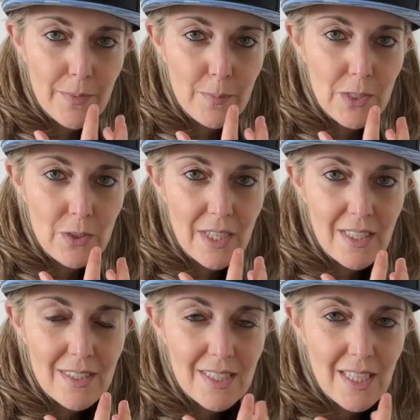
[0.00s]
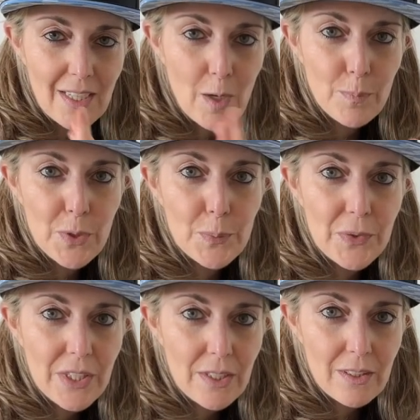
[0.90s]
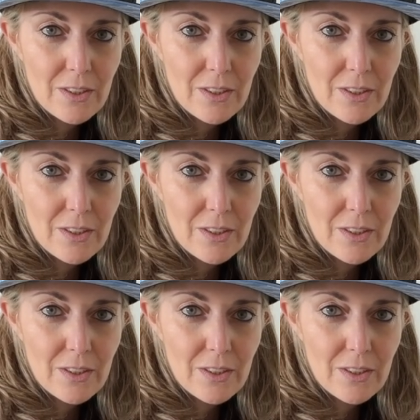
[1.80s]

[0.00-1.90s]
the mucus and helped her breathe.